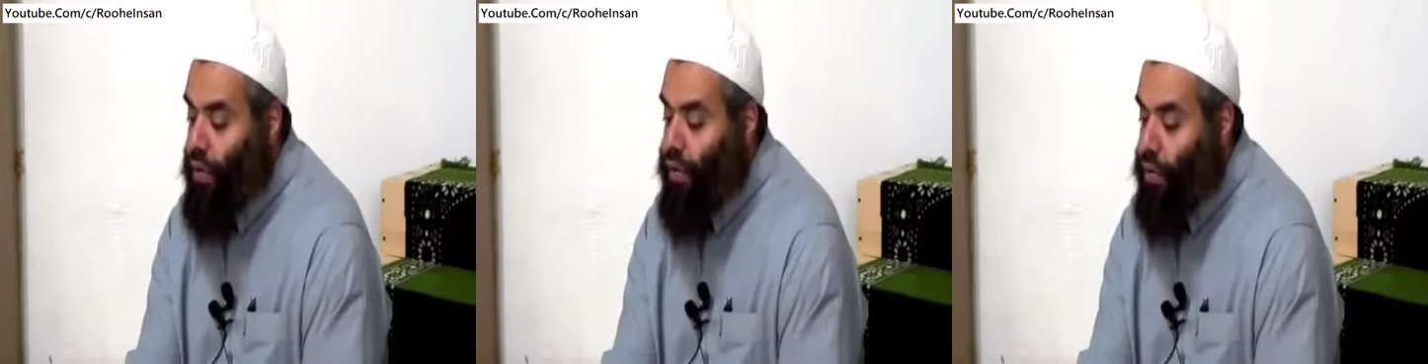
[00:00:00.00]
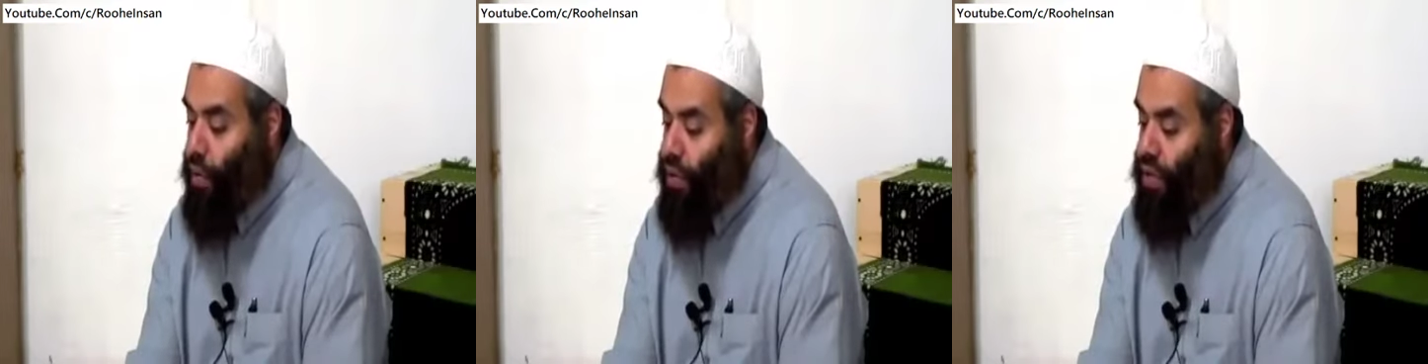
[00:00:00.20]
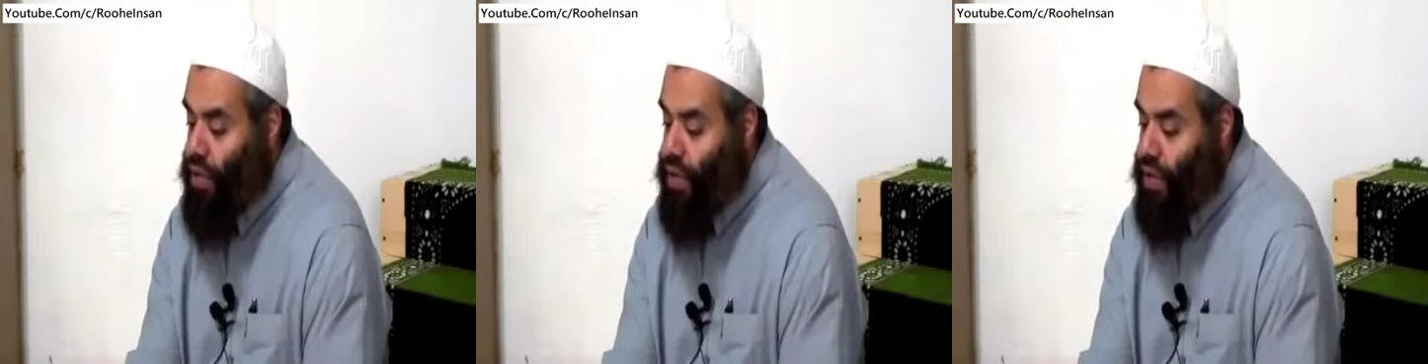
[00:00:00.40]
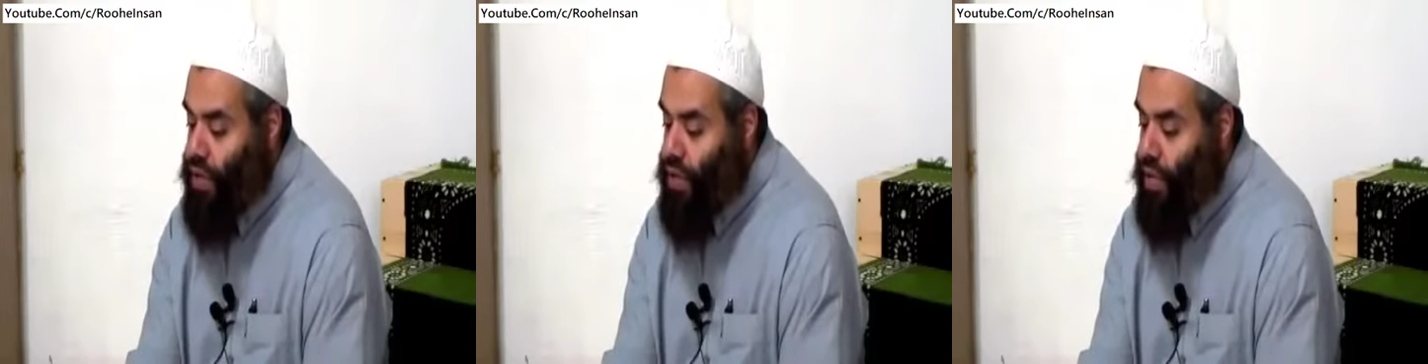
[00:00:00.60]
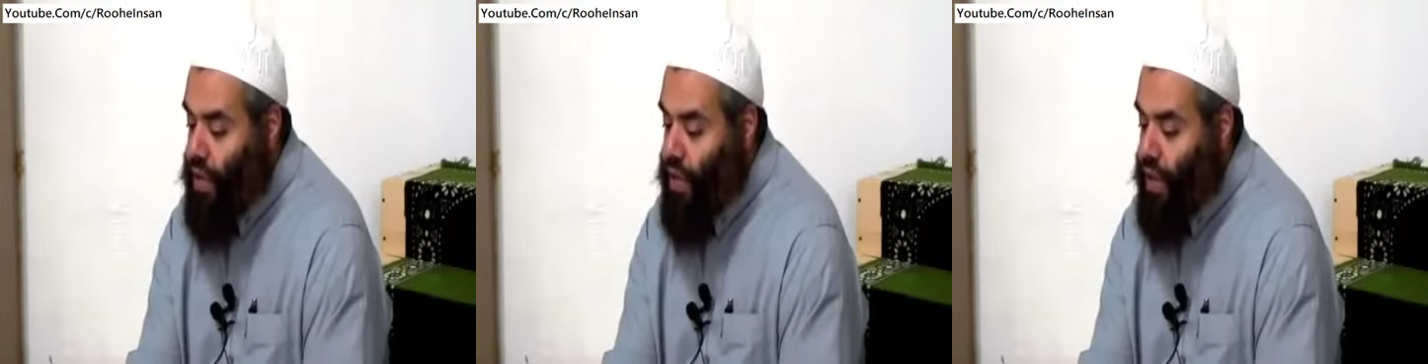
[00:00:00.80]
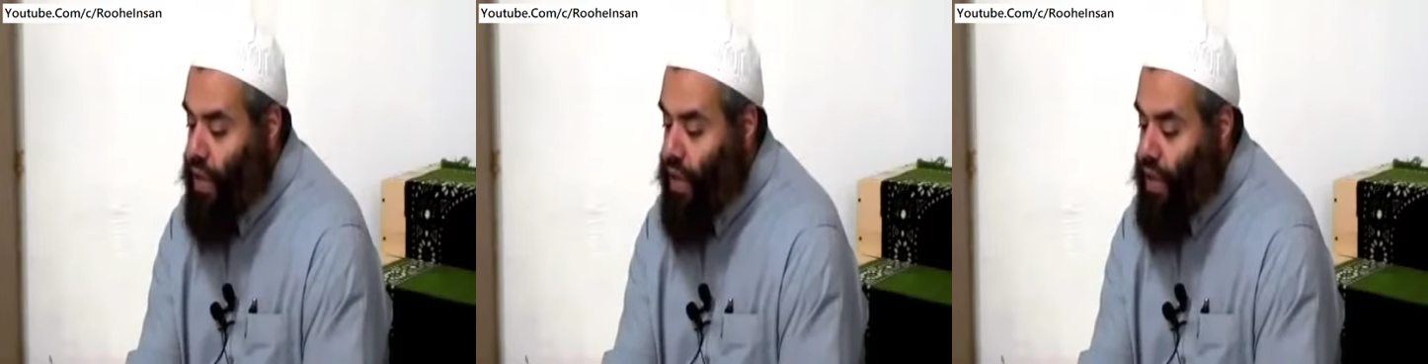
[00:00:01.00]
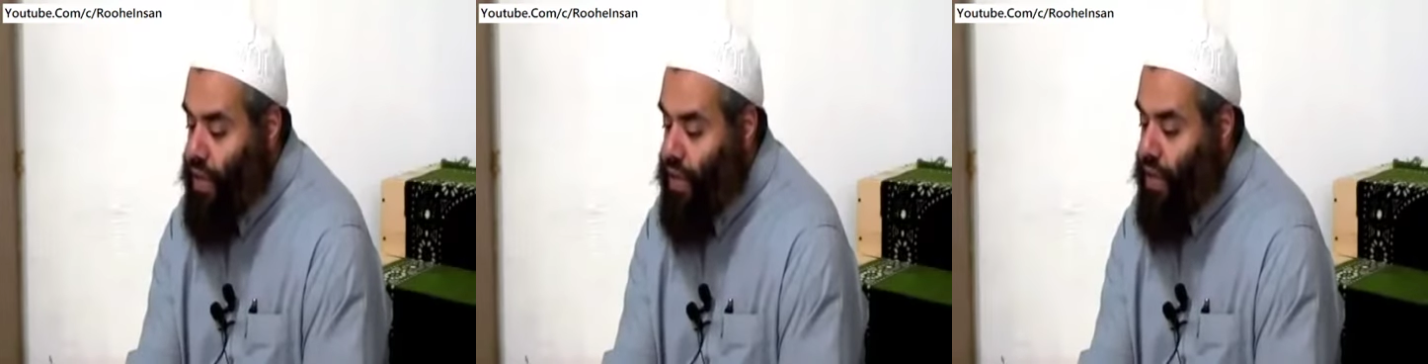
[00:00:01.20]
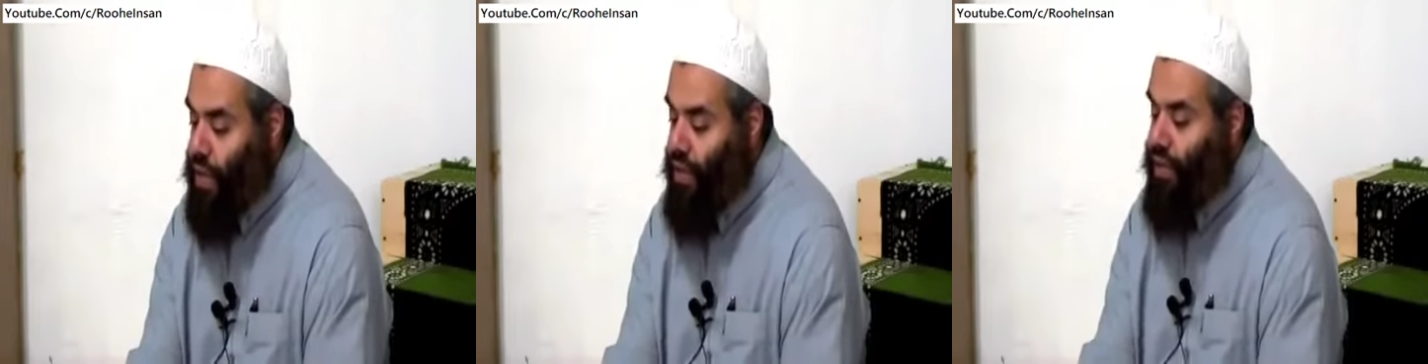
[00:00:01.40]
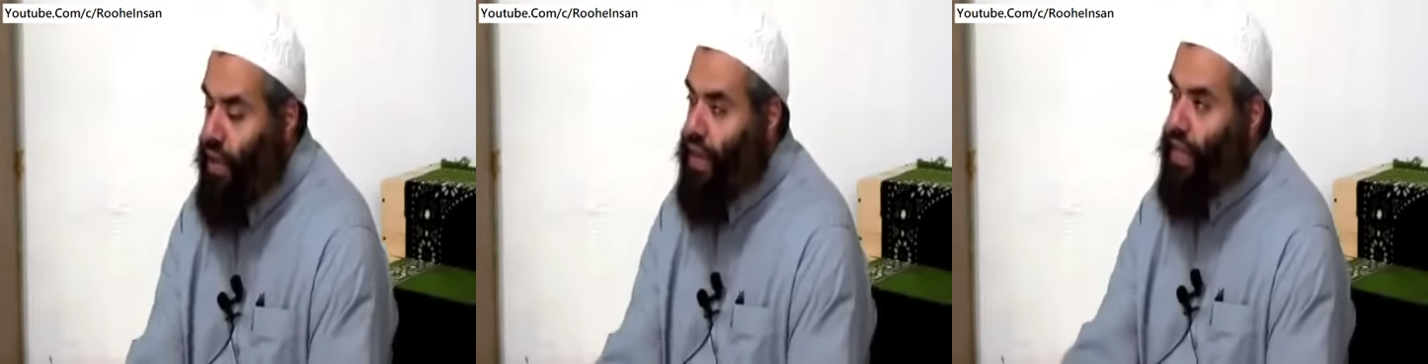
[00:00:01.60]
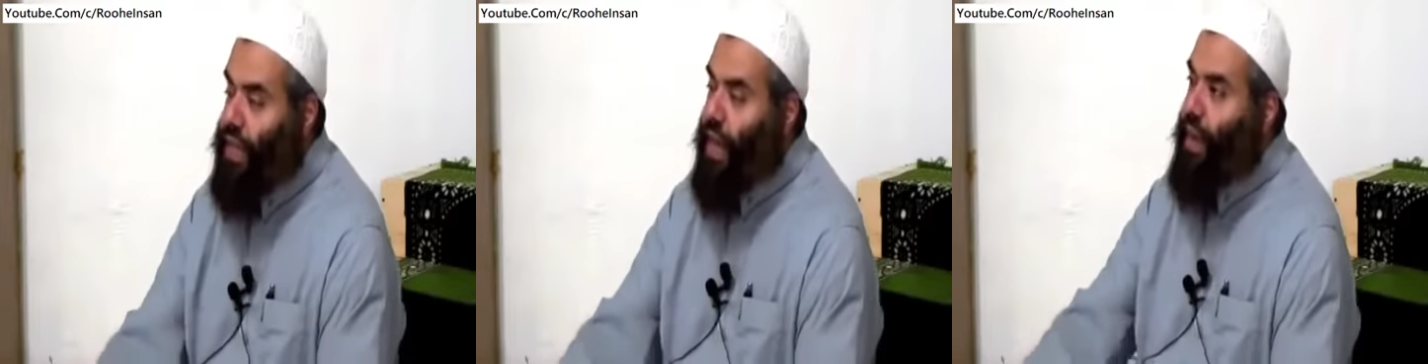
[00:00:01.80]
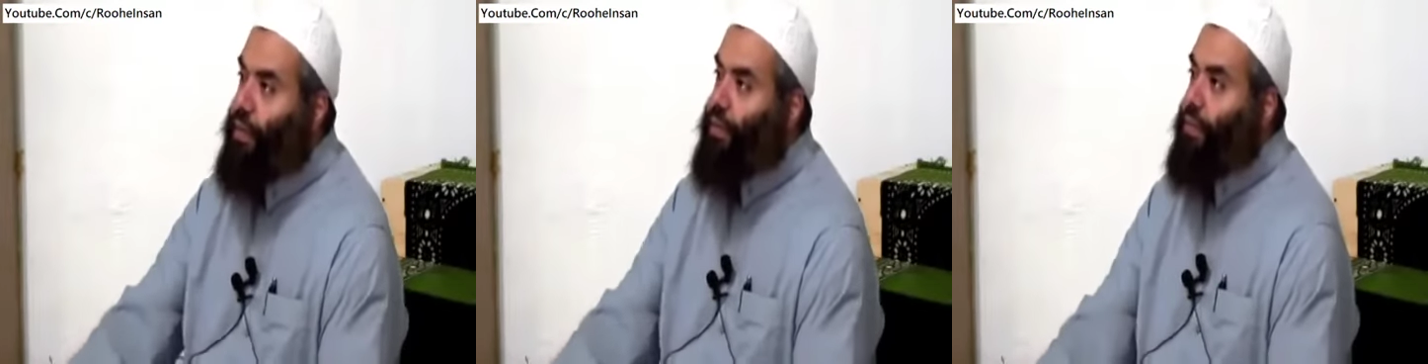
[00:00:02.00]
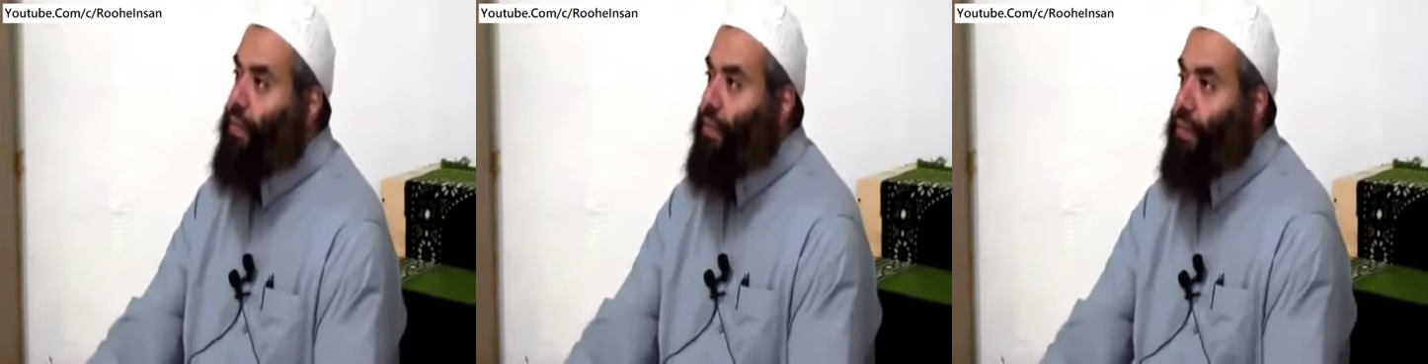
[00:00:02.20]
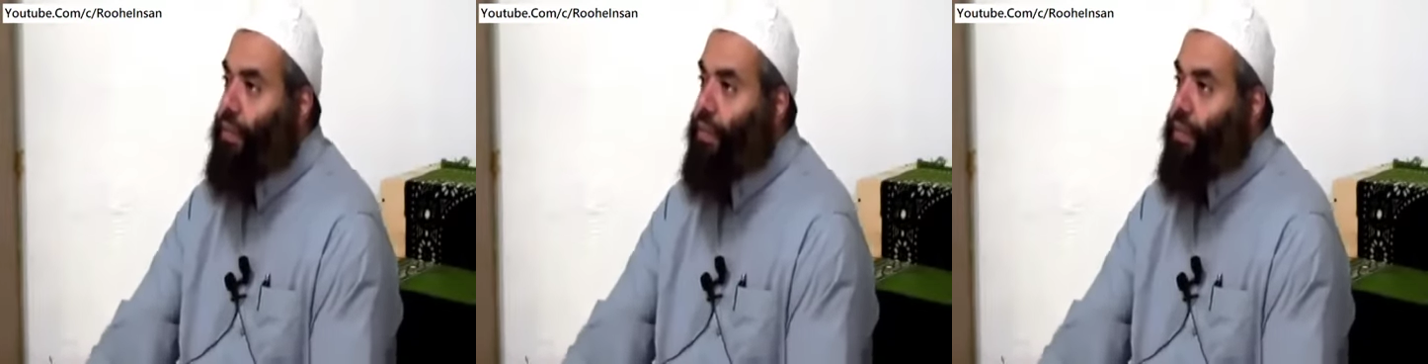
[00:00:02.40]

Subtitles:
Of course, in the deen of Islam,